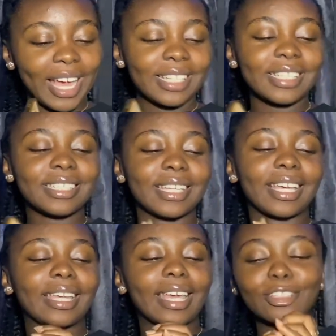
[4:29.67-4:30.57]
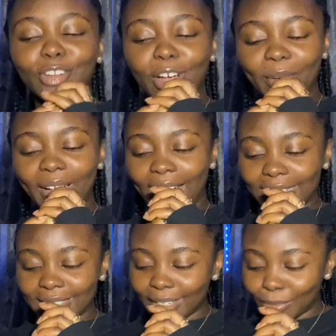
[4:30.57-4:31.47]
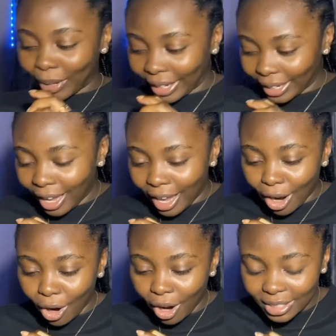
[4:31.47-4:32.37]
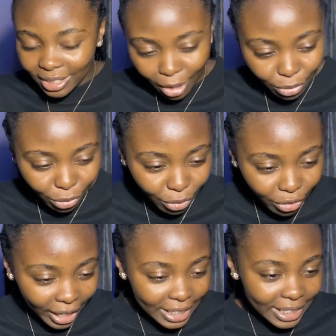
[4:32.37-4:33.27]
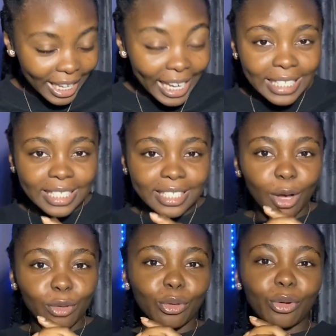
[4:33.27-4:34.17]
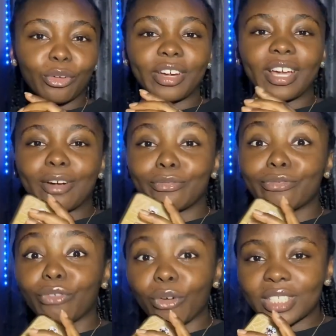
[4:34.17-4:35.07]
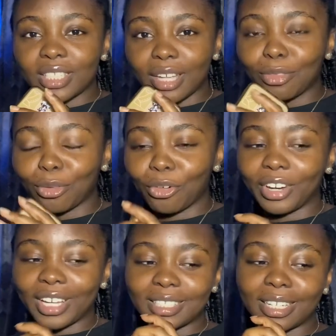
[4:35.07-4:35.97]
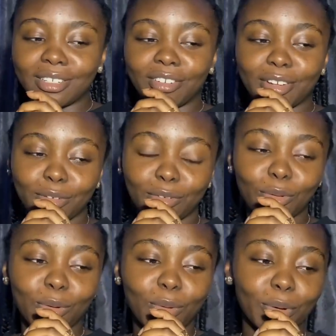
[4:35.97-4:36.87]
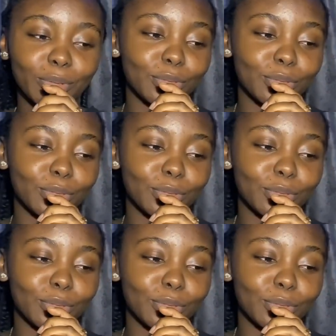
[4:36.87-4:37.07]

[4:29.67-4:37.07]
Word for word: this is a K drama acted by South Koreans in South Korea for South Koreans and the rest of the whole world.